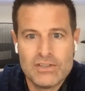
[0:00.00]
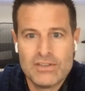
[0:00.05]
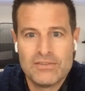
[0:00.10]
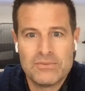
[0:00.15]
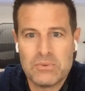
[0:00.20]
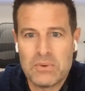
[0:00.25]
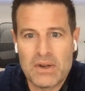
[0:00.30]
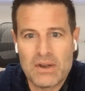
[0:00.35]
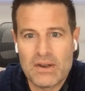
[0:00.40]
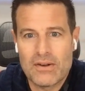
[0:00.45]

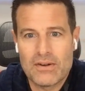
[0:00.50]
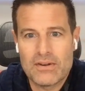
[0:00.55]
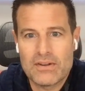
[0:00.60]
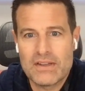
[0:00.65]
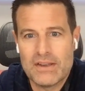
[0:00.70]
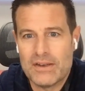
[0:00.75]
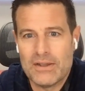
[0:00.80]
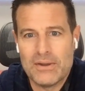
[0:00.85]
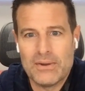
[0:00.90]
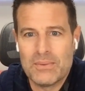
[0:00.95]
where
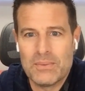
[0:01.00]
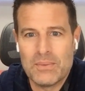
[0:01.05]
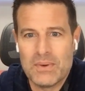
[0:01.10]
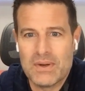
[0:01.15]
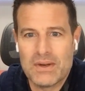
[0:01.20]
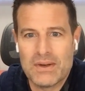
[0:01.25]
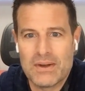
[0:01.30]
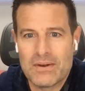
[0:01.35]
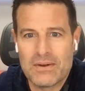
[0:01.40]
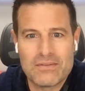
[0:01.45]

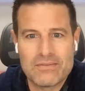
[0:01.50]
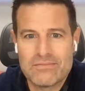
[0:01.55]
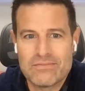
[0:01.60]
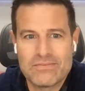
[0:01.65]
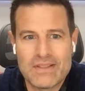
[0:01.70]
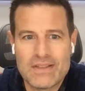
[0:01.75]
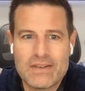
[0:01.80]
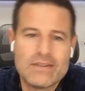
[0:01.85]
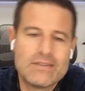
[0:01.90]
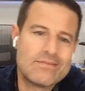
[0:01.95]

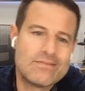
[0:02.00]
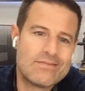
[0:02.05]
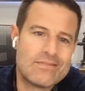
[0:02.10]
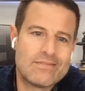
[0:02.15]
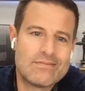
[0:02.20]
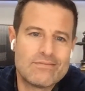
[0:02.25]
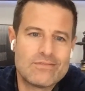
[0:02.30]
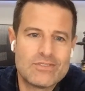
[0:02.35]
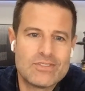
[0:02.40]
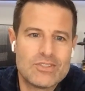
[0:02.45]
they
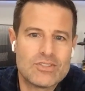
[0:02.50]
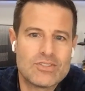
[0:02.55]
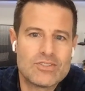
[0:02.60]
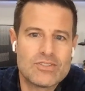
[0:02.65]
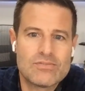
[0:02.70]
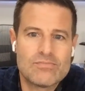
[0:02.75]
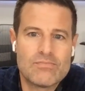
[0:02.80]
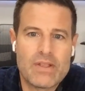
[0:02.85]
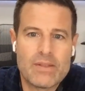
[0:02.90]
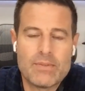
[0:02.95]
just
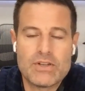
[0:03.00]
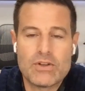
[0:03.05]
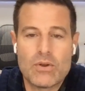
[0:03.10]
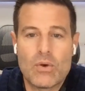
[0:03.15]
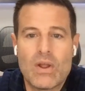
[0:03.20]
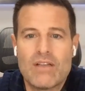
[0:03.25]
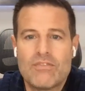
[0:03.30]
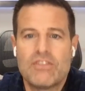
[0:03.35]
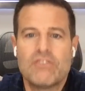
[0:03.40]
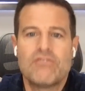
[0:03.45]
maybe don't have the